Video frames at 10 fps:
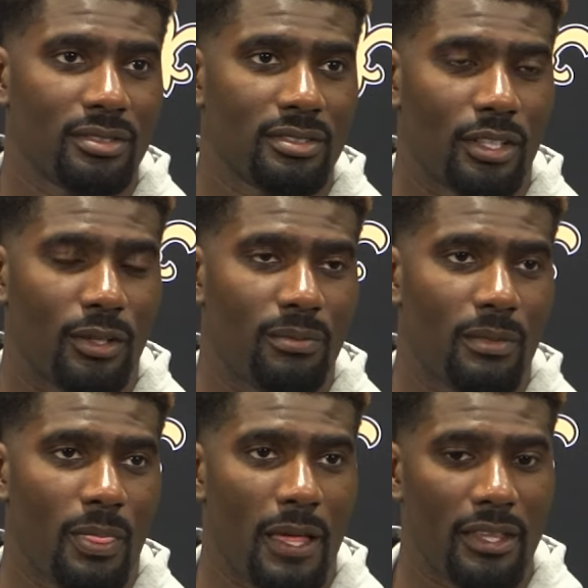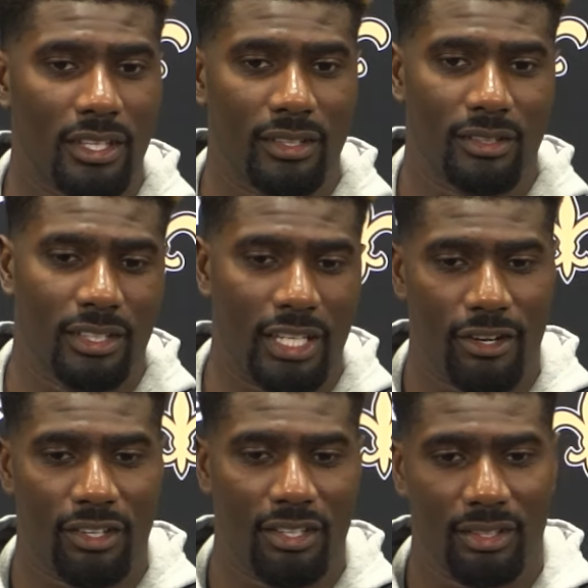So I think
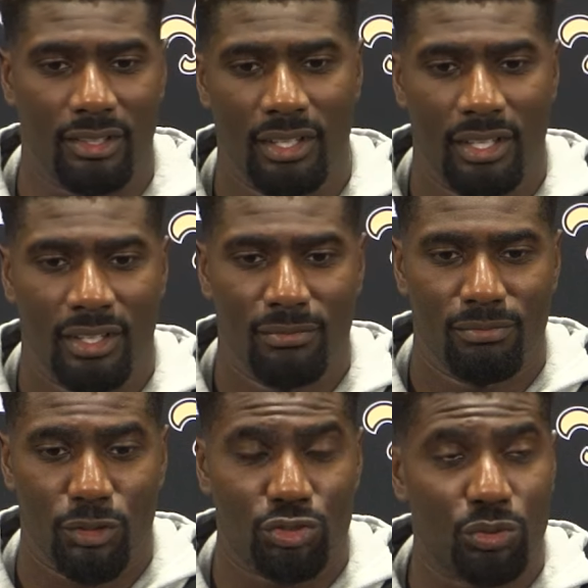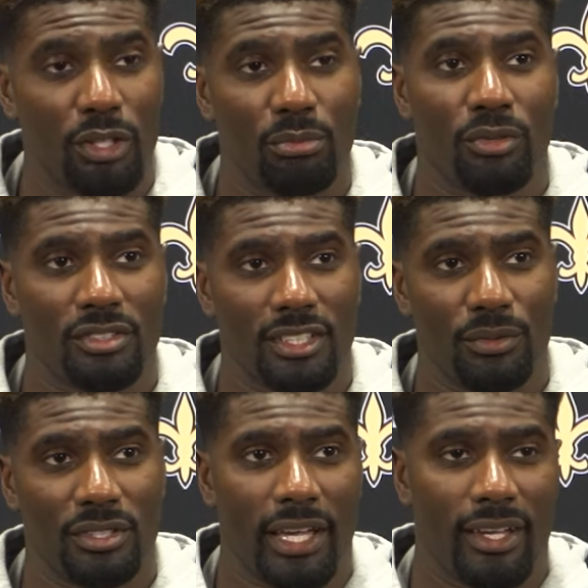carrying those 20 points that
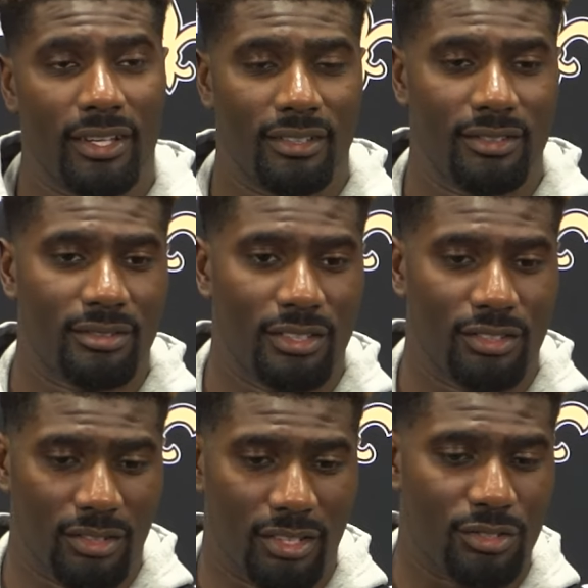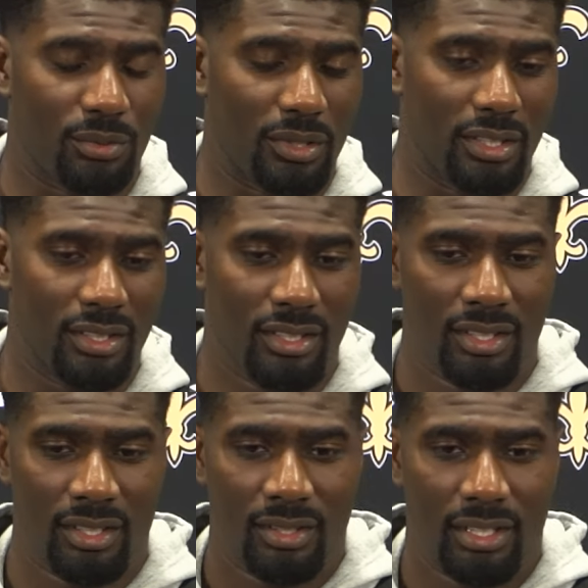we've had until this week,
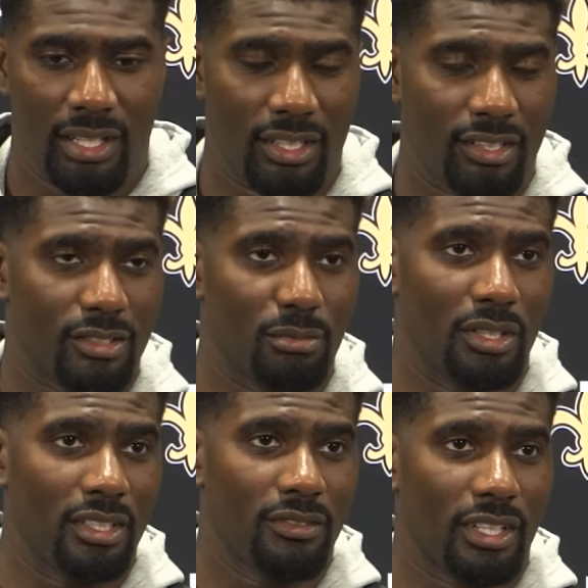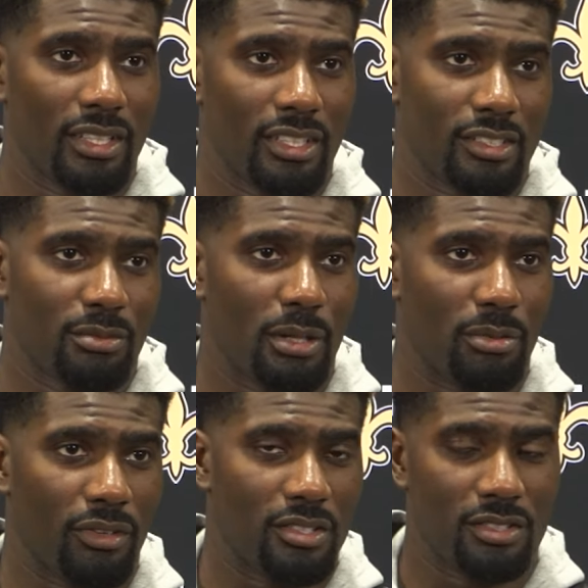I think it's the belief and I think it's the
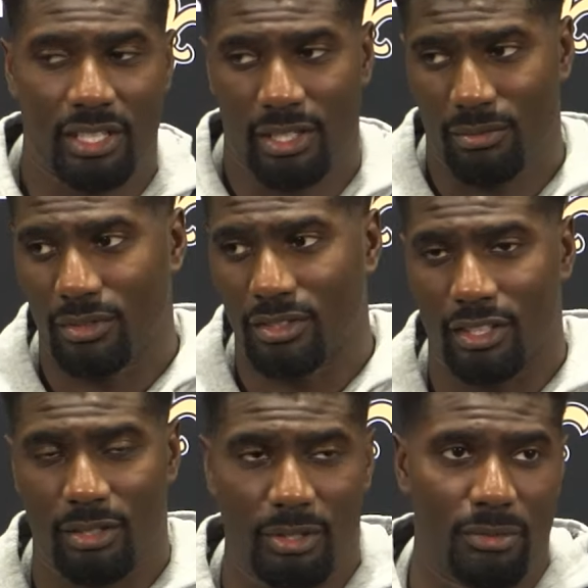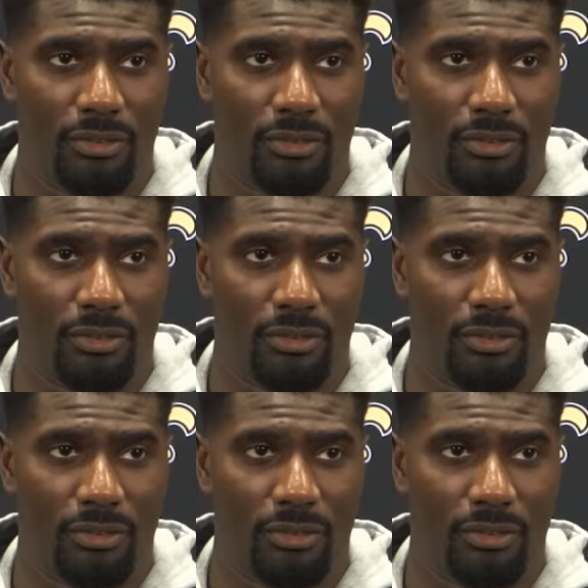preparation that we talked about